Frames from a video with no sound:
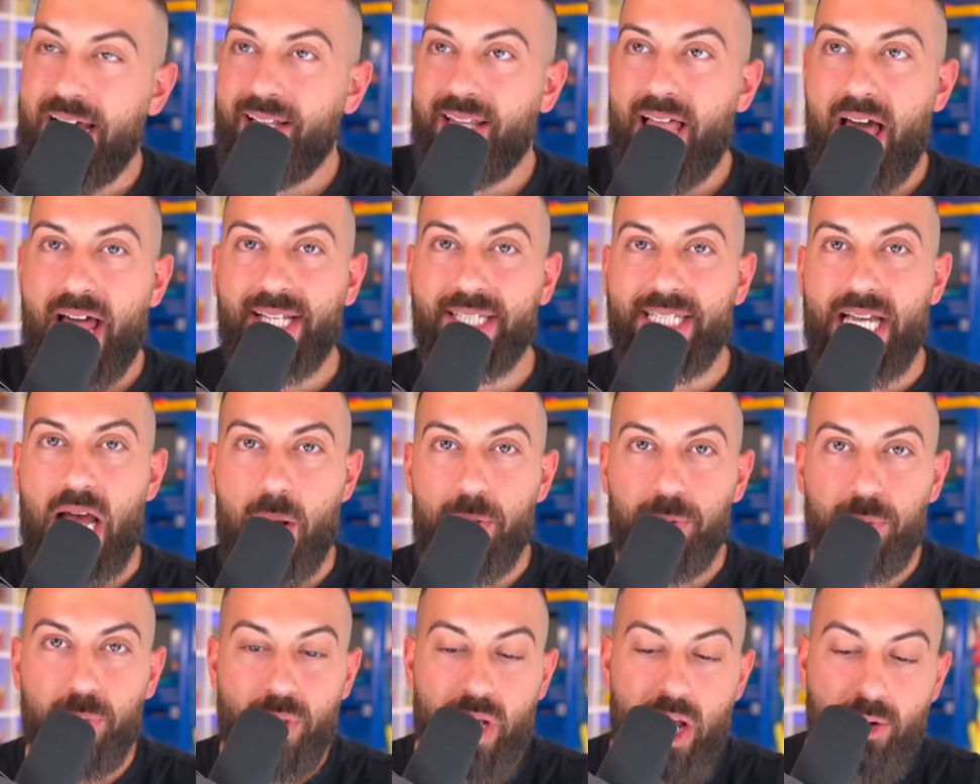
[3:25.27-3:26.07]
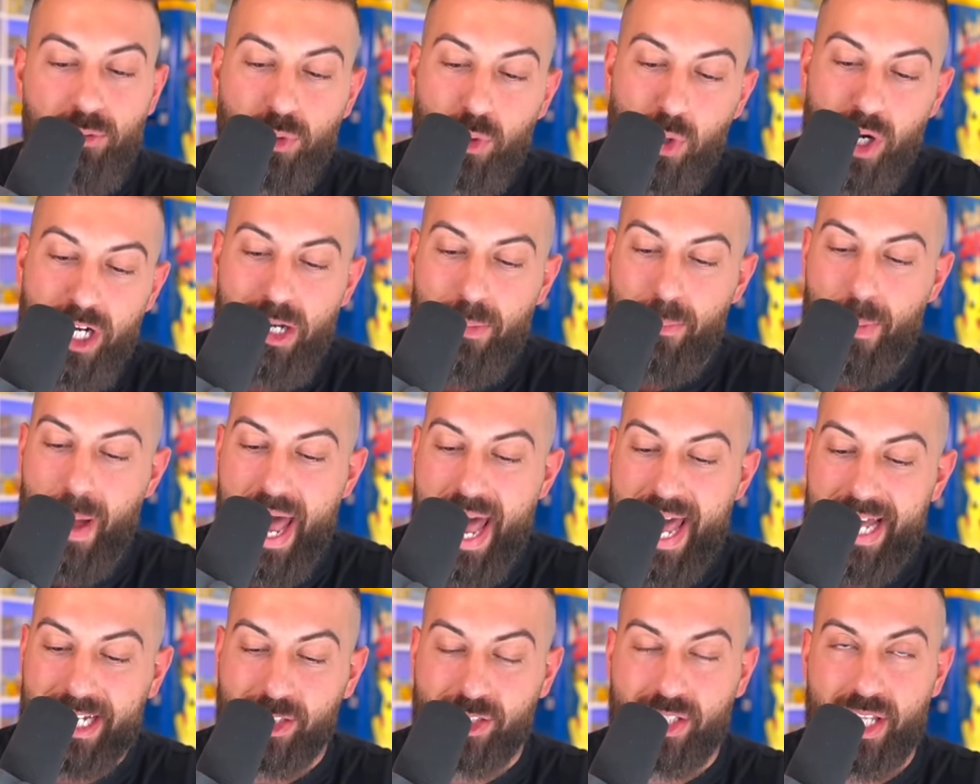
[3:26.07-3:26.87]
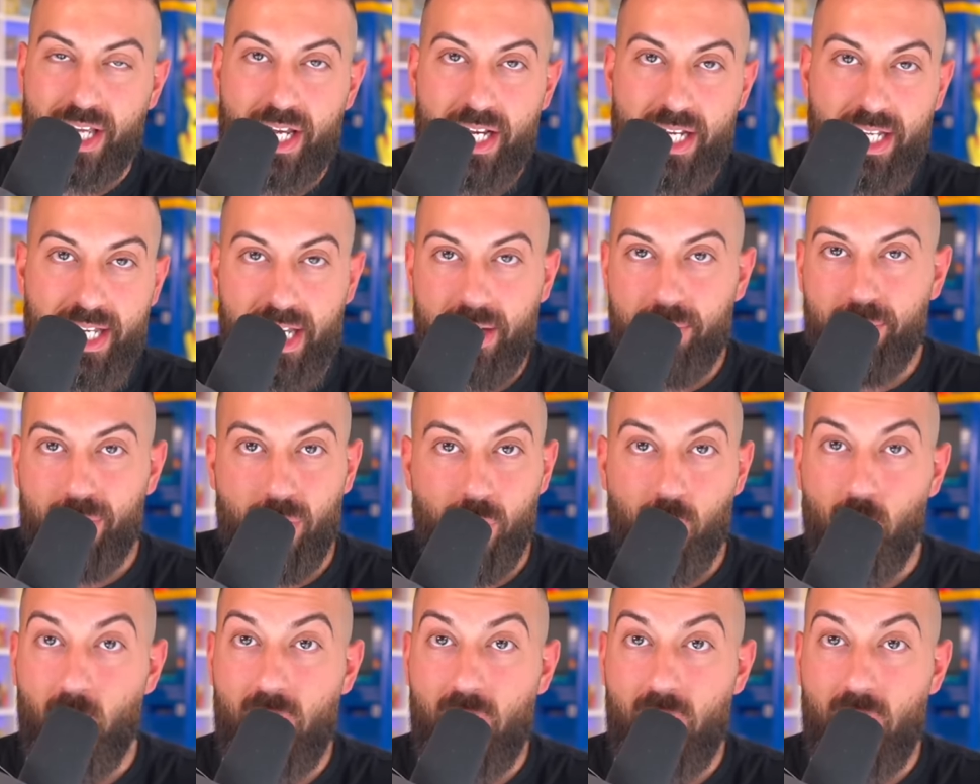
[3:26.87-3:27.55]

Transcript: Now, a lot of times when you have graded packs, they can be